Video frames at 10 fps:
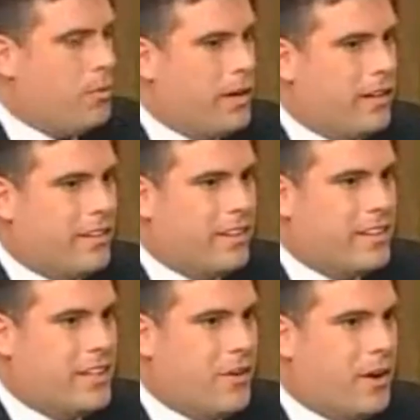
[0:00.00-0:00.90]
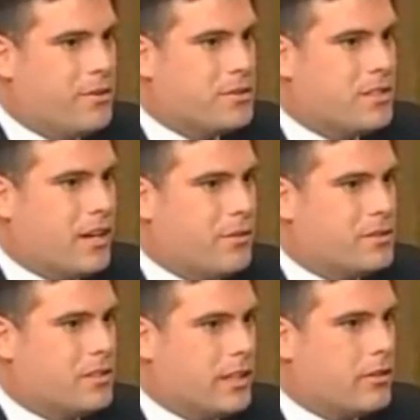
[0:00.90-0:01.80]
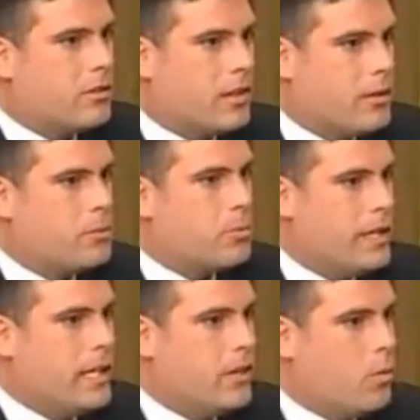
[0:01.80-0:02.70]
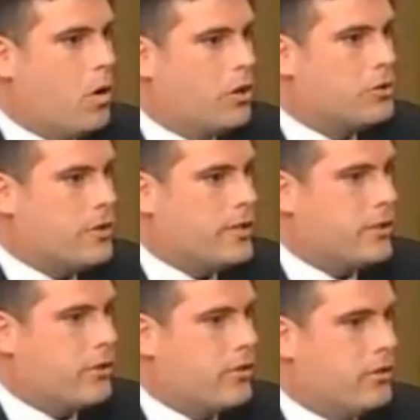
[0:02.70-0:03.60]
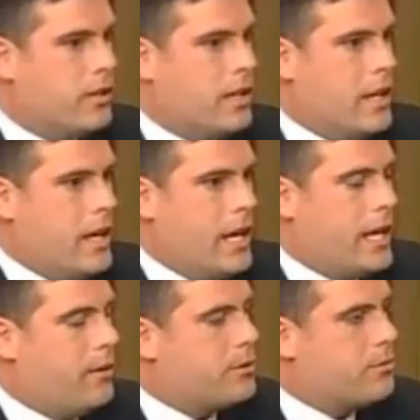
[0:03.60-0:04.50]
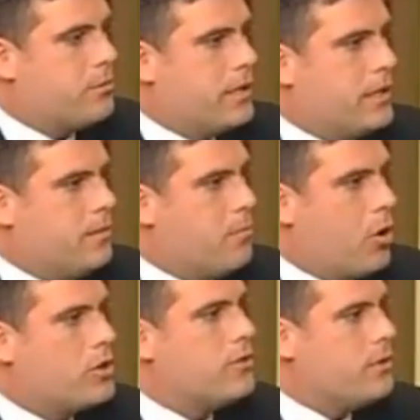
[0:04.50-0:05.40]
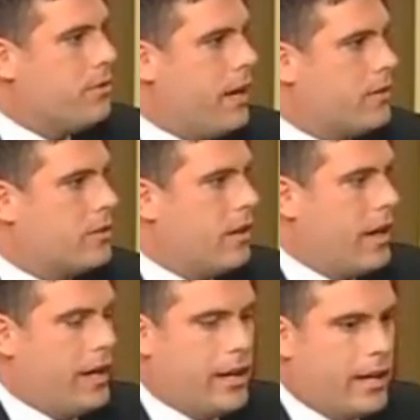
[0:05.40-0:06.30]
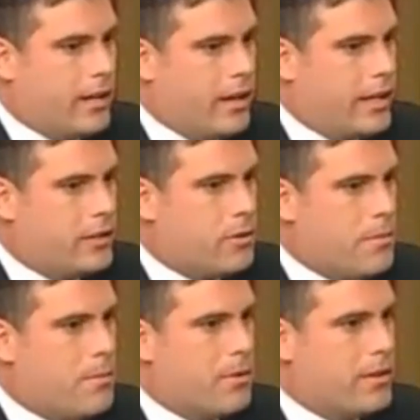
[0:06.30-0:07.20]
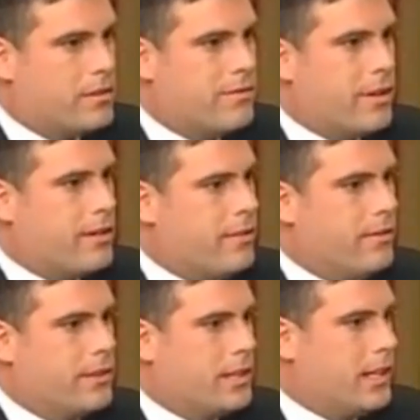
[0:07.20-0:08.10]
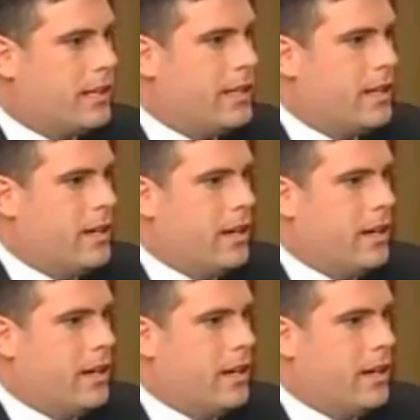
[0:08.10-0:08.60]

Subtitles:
Well, you know, I was literally reading the Wall Street Journal. And I was in March of 2008, and I can remember this very vividly.